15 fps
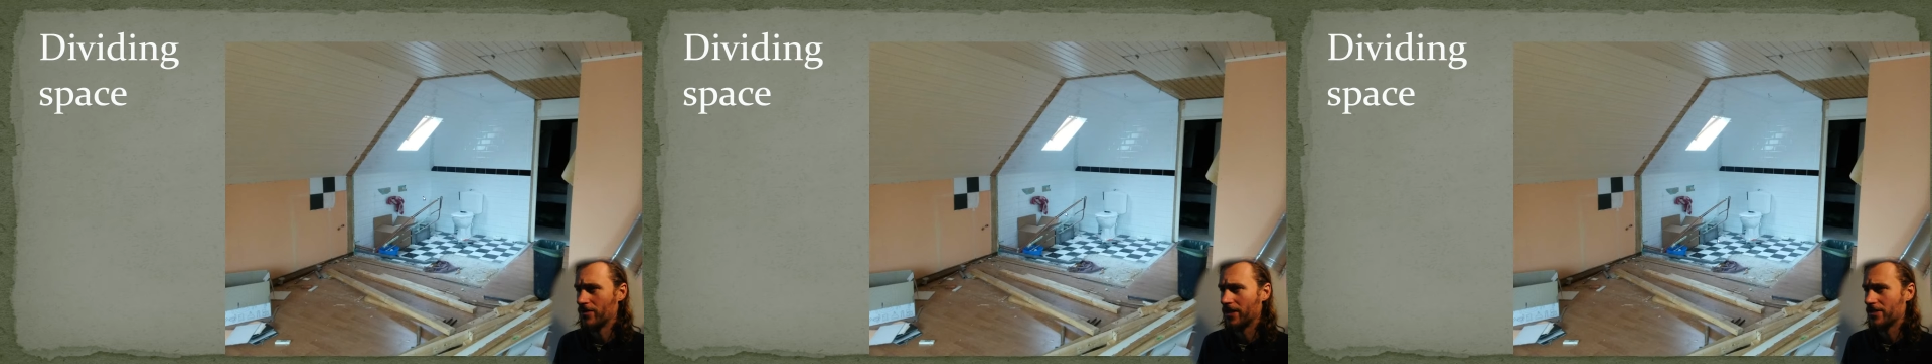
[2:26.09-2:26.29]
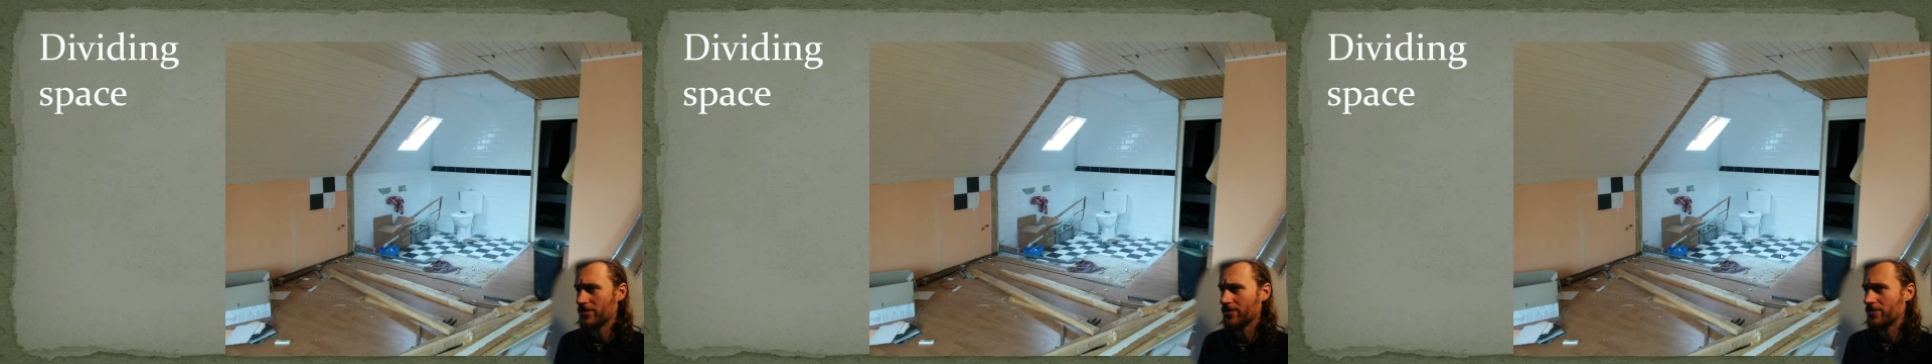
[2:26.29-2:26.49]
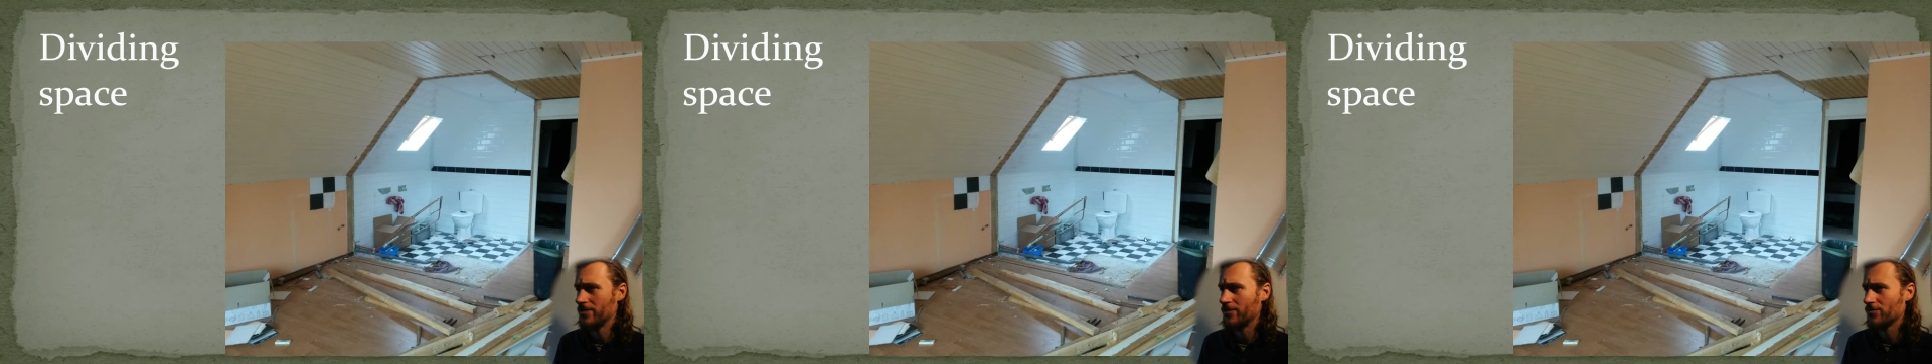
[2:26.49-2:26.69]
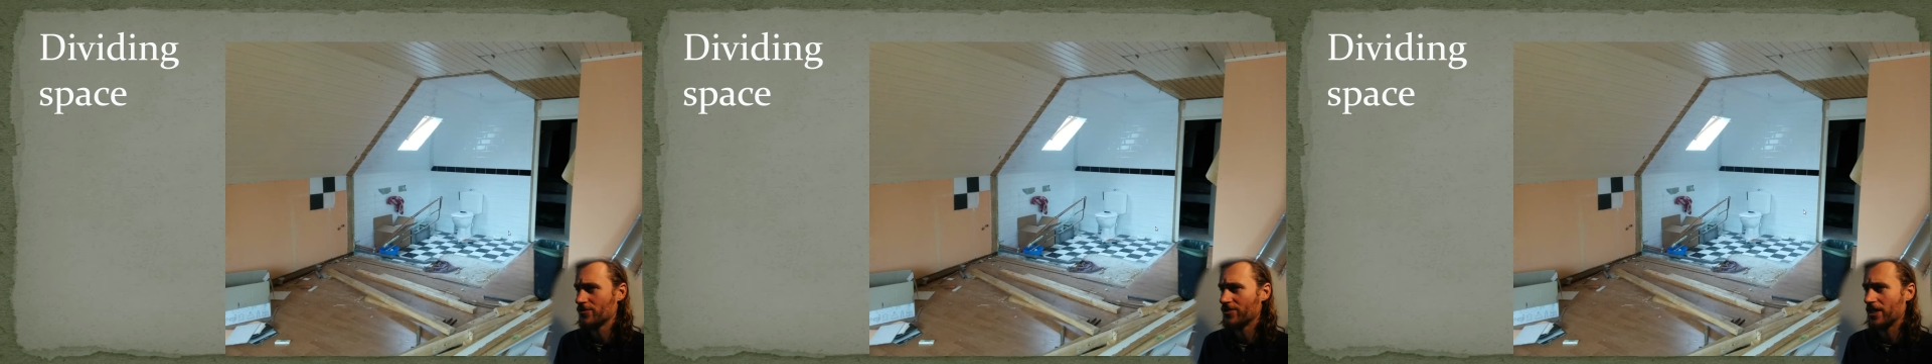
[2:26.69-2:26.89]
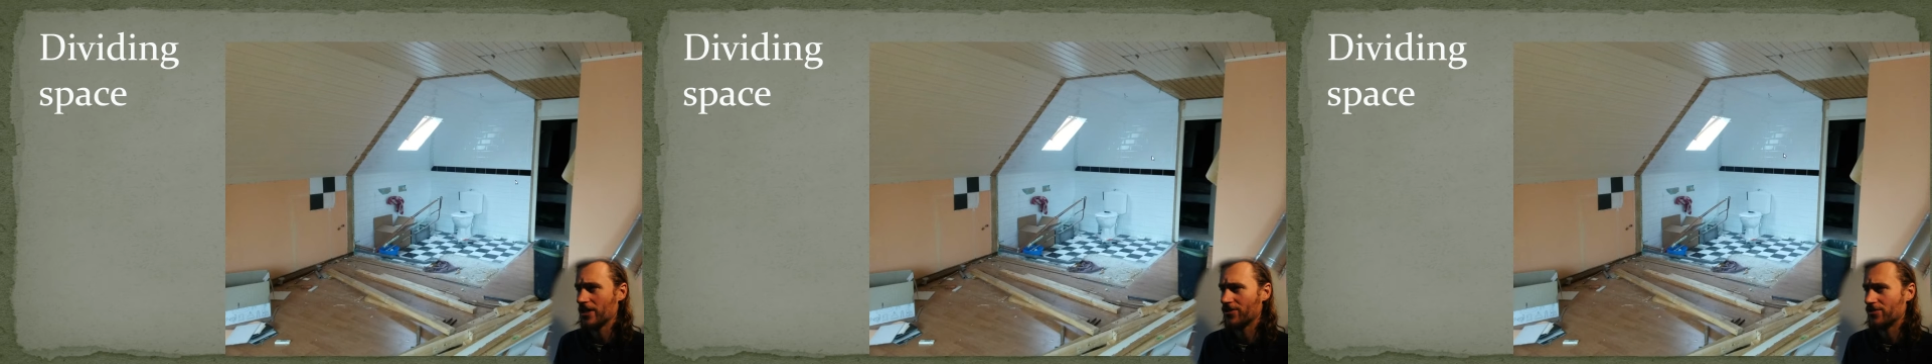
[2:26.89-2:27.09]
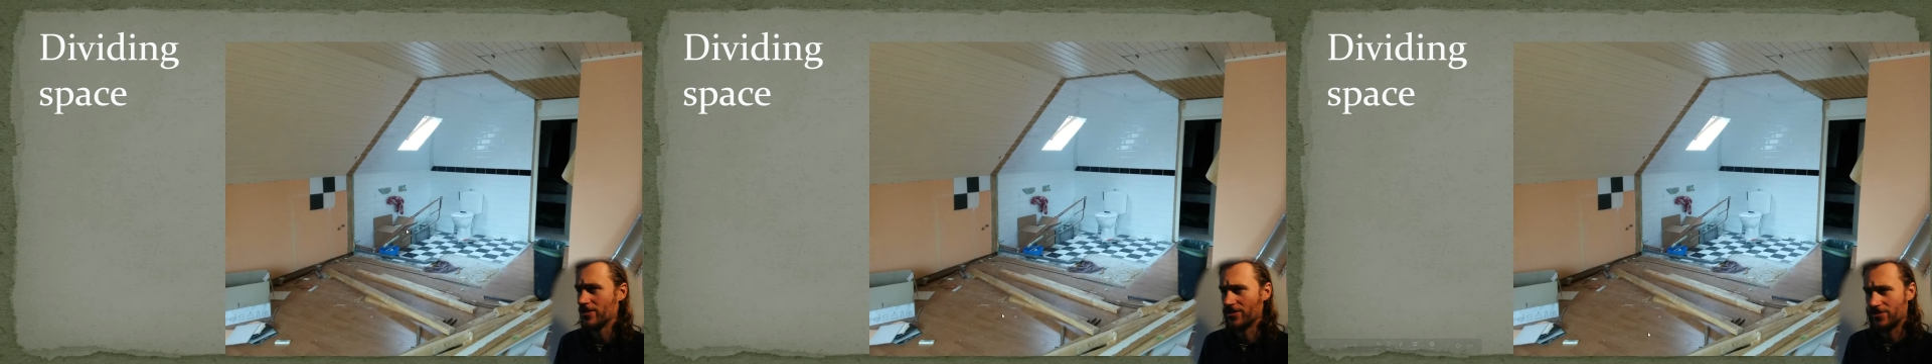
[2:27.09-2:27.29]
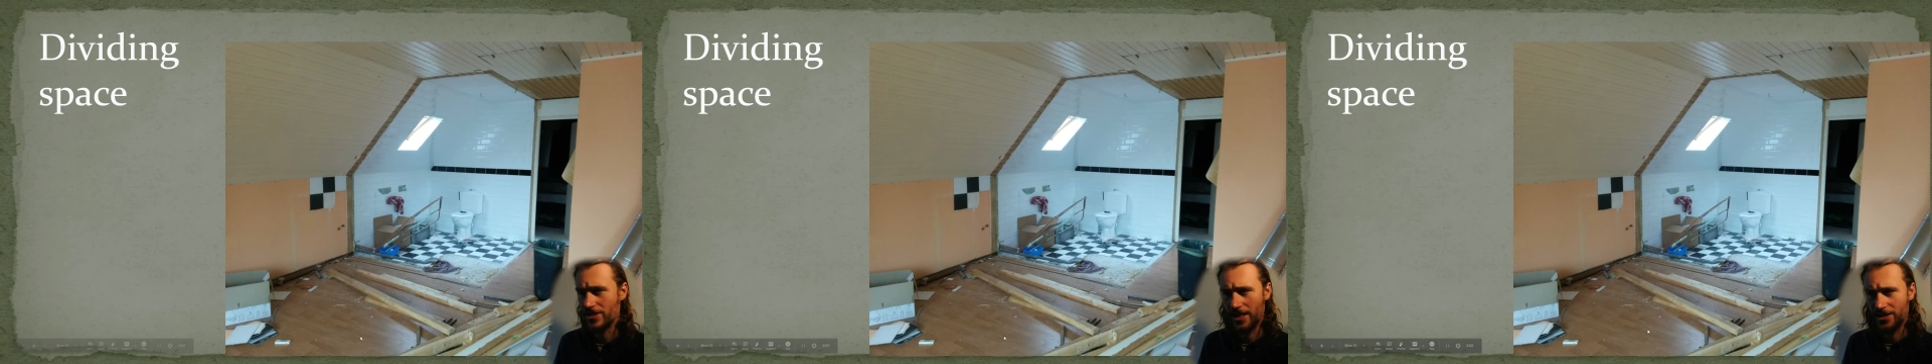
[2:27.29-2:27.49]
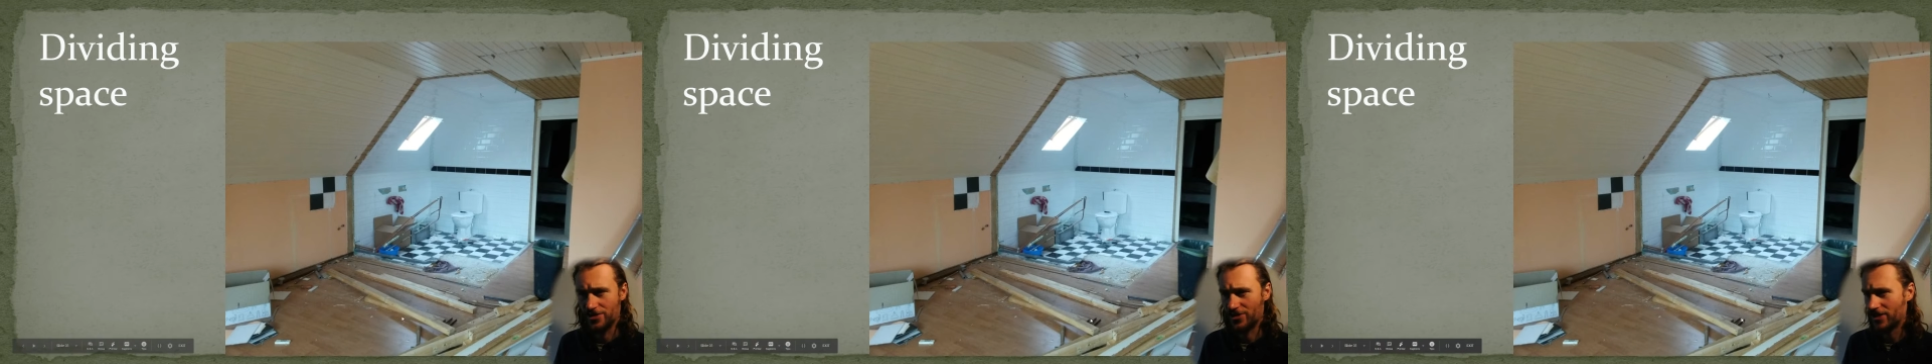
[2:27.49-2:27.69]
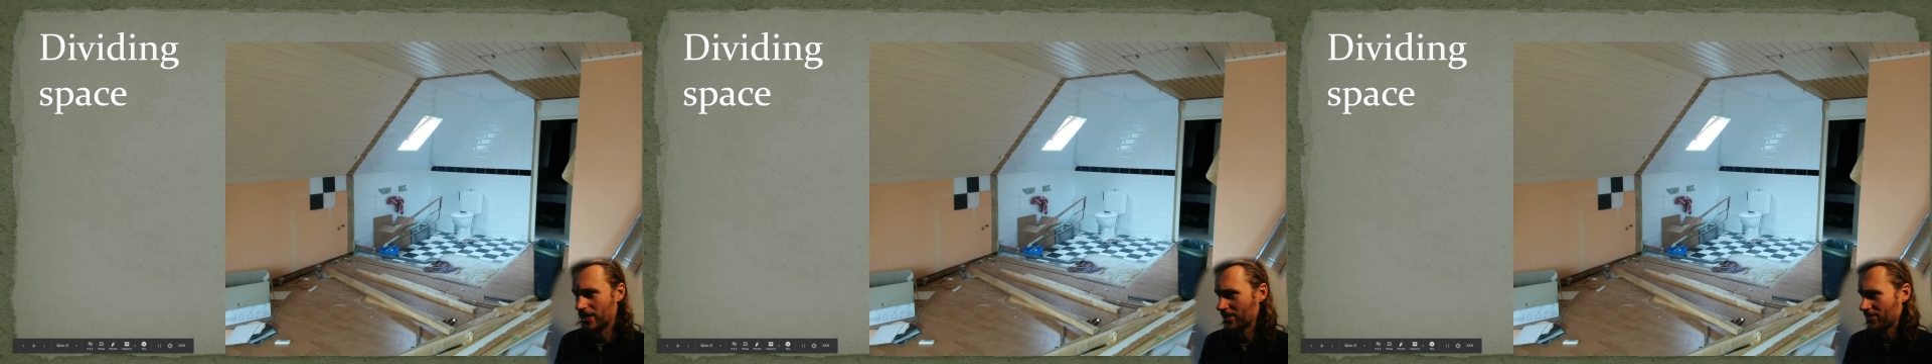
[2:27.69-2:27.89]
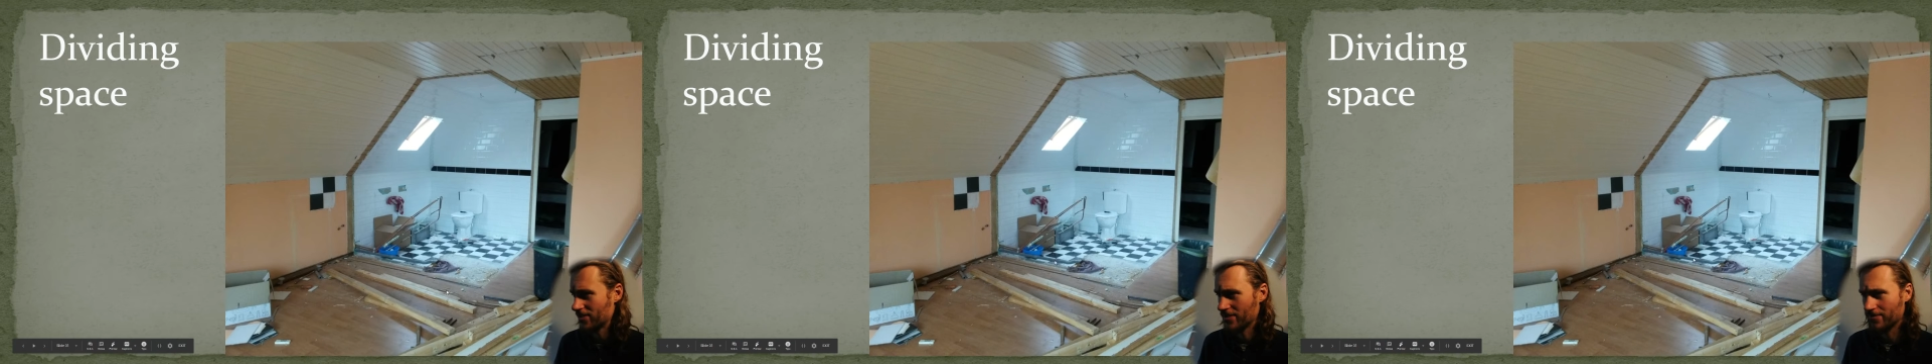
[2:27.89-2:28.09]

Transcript: this is a new section inside a section.